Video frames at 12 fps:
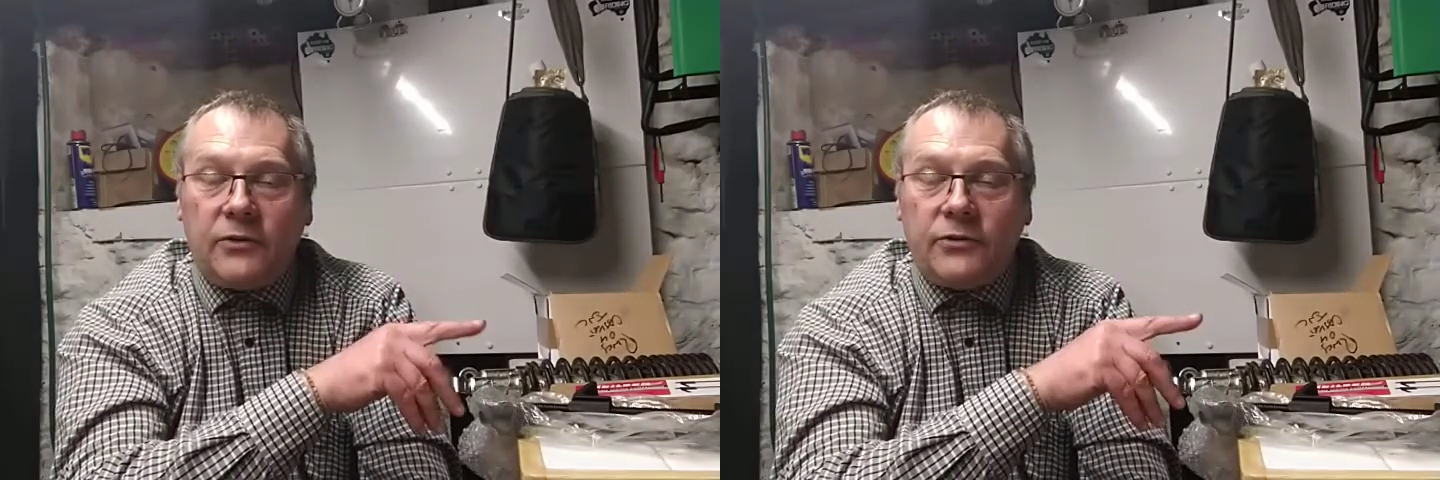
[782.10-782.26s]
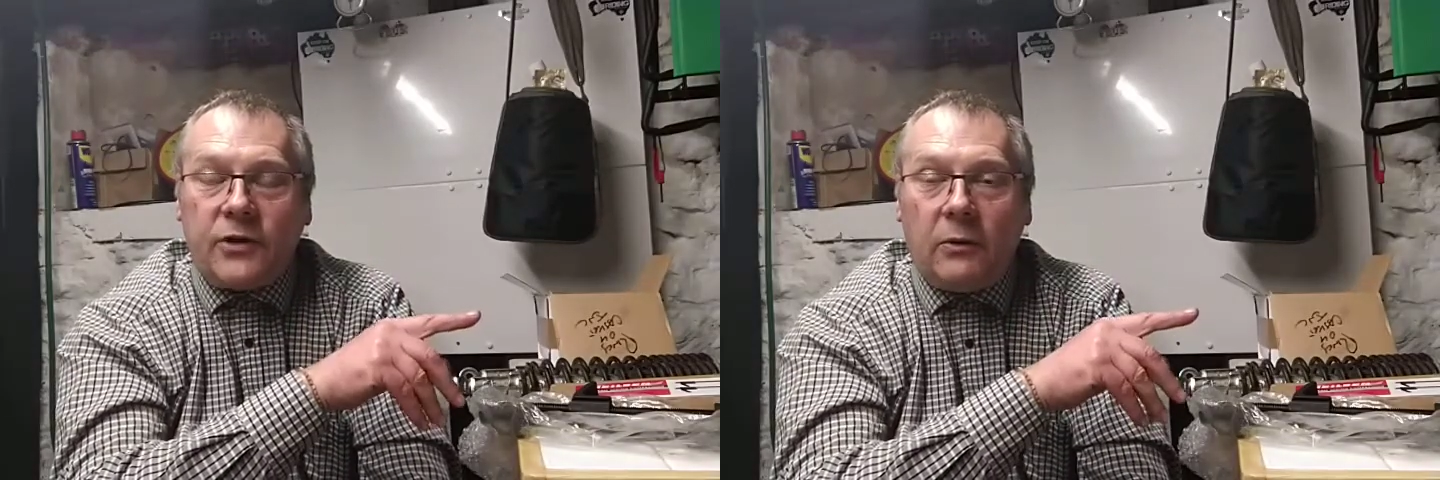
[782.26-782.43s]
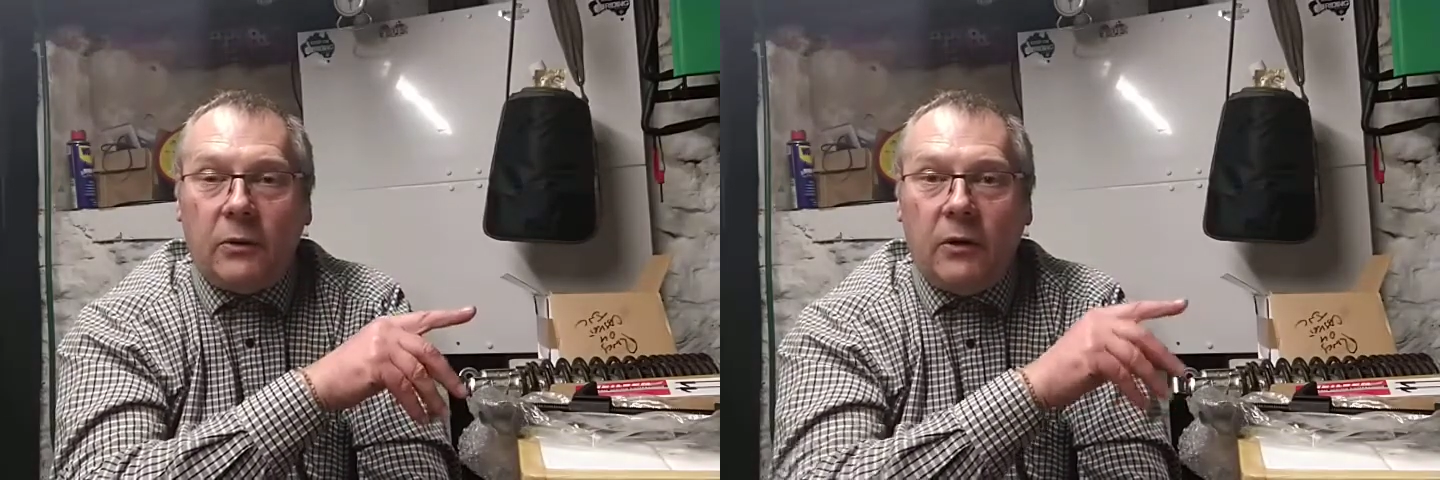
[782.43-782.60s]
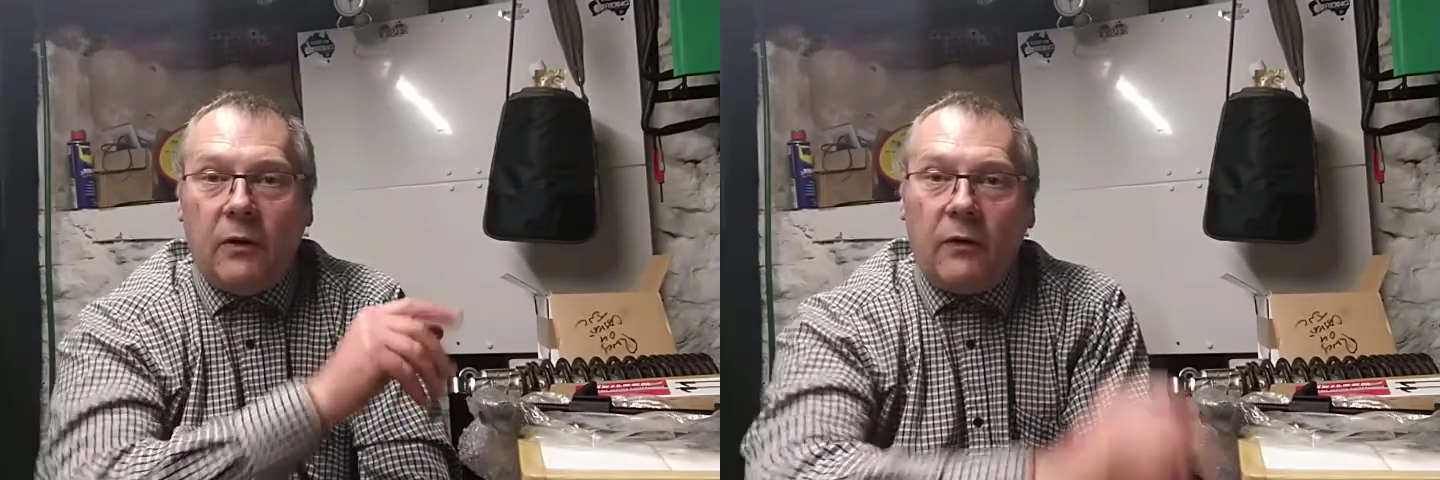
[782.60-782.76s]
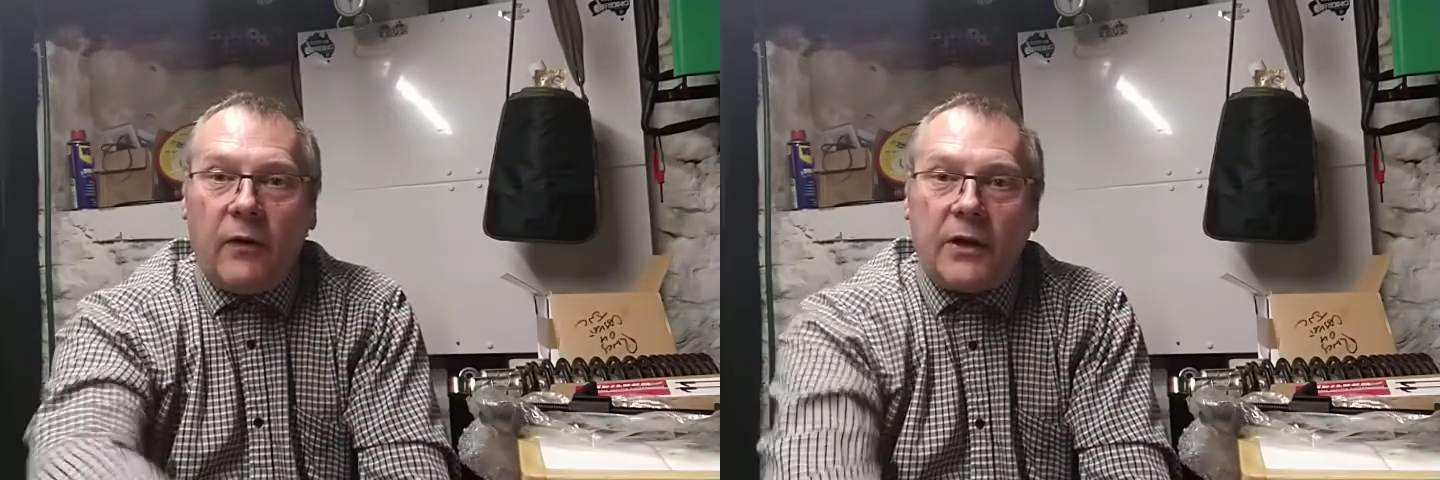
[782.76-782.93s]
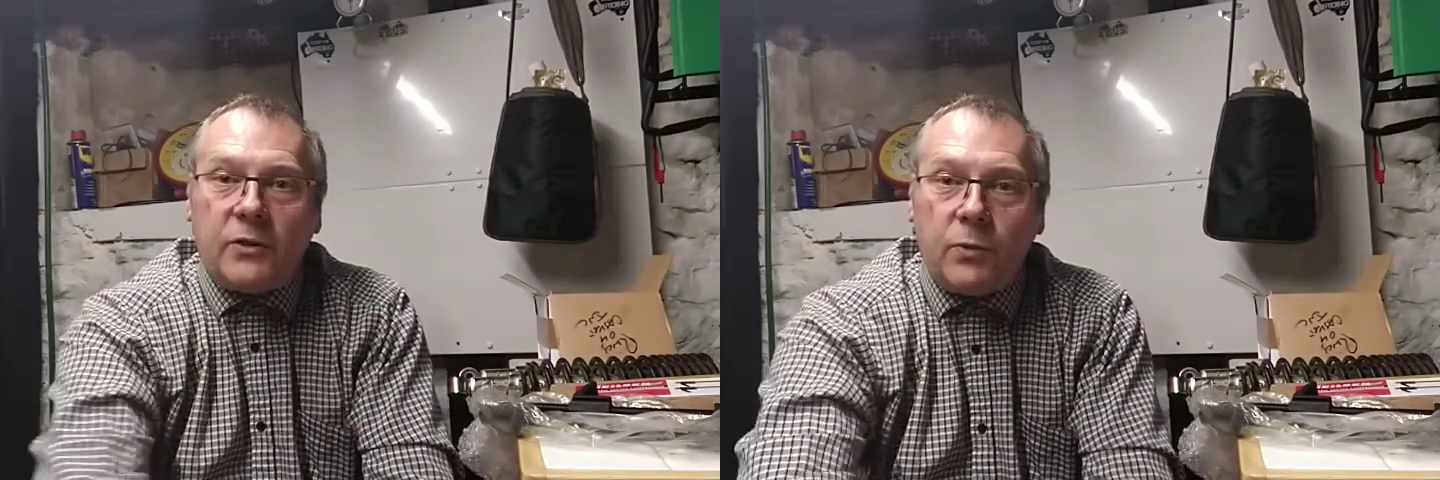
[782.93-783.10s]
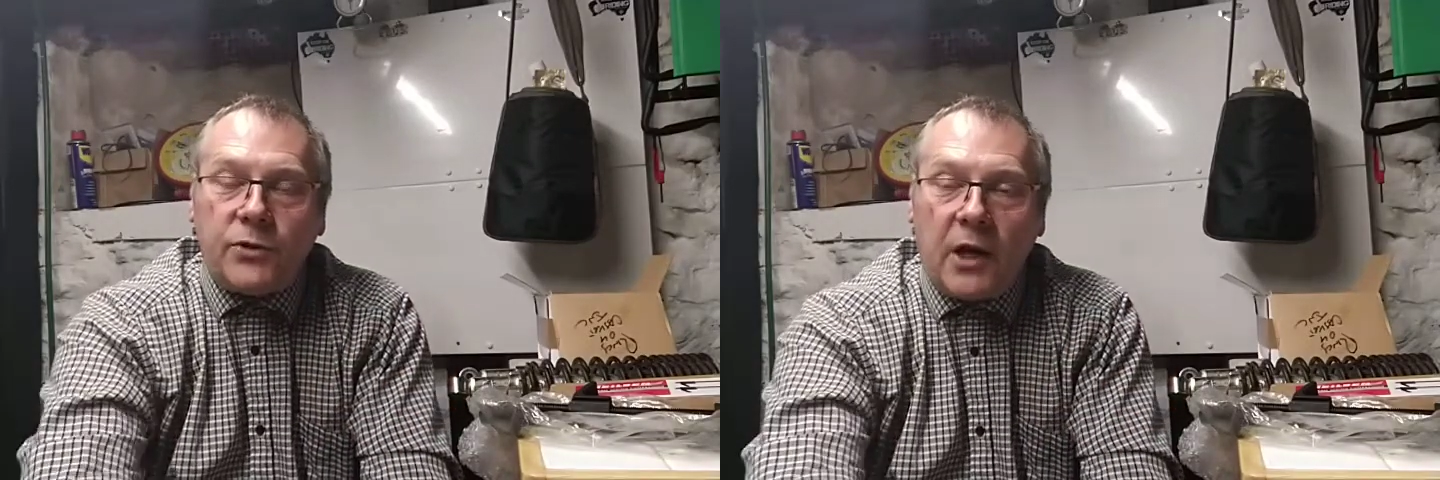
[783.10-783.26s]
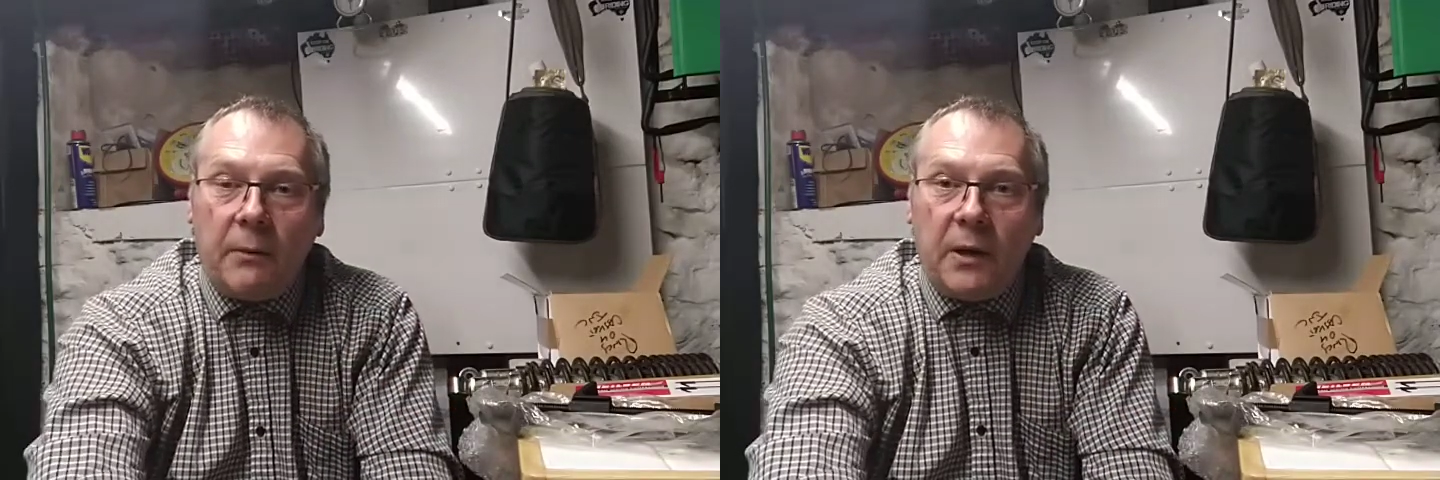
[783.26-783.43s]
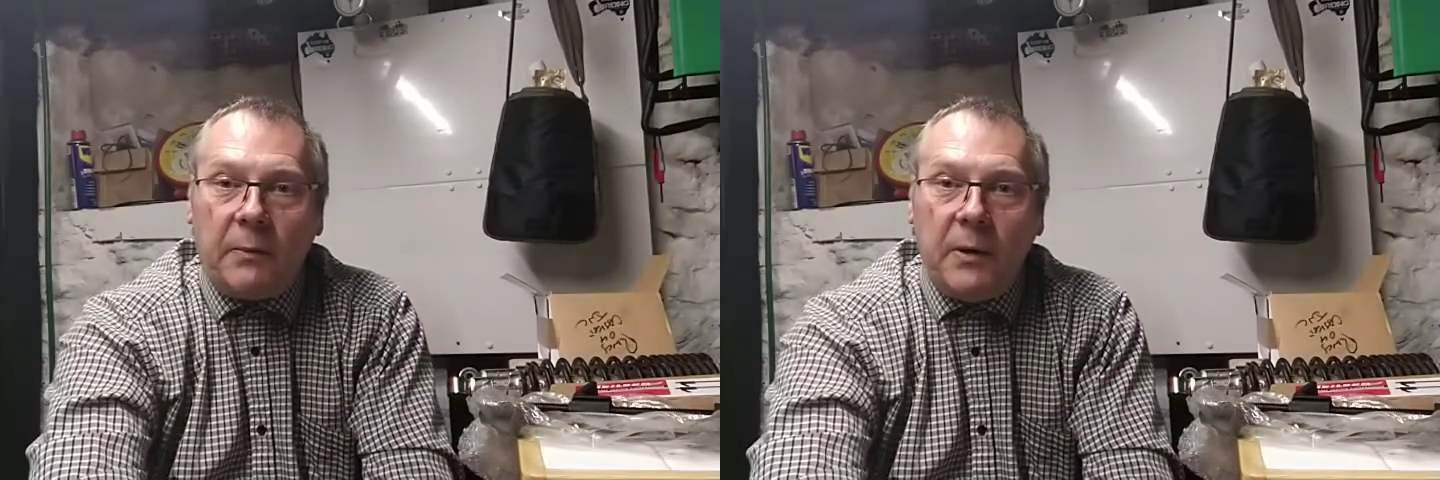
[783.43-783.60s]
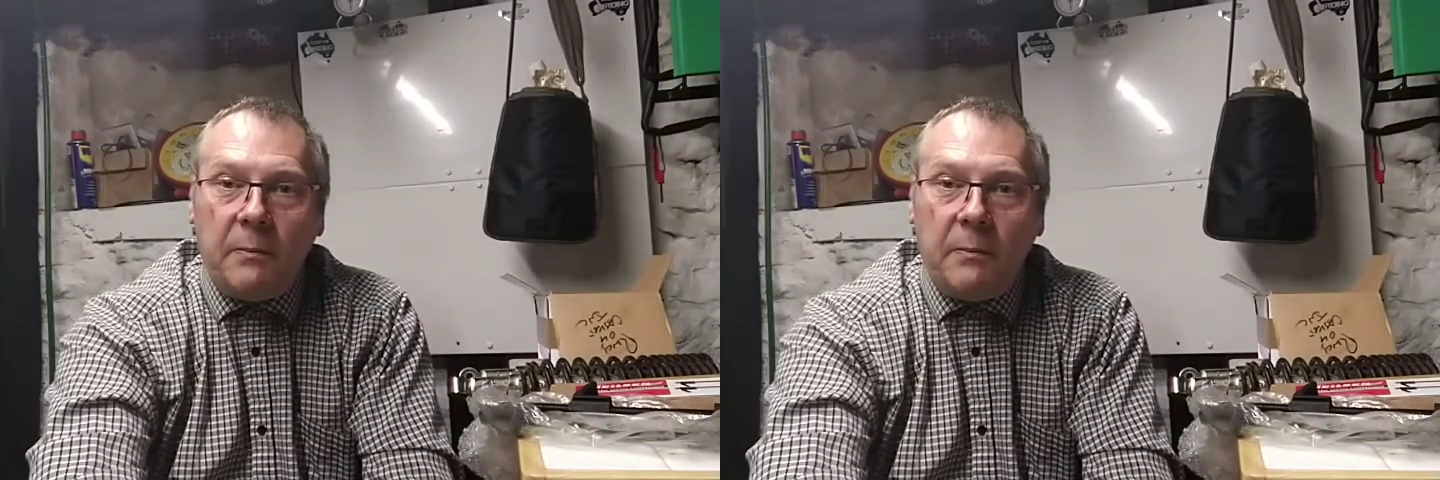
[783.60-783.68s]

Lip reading: So that's what's coming up